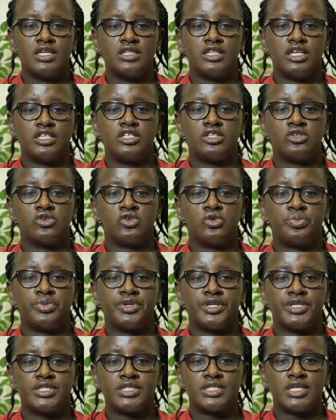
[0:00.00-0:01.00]
that
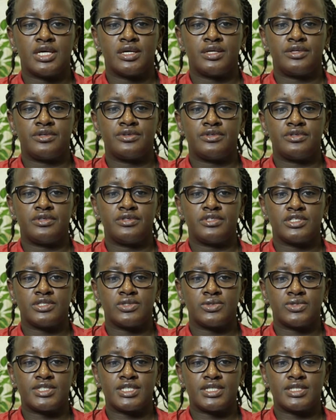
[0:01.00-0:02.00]
incorporates her
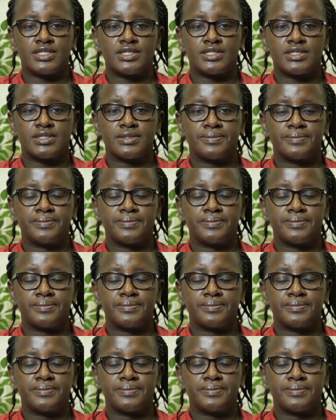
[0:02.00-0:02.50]
resources.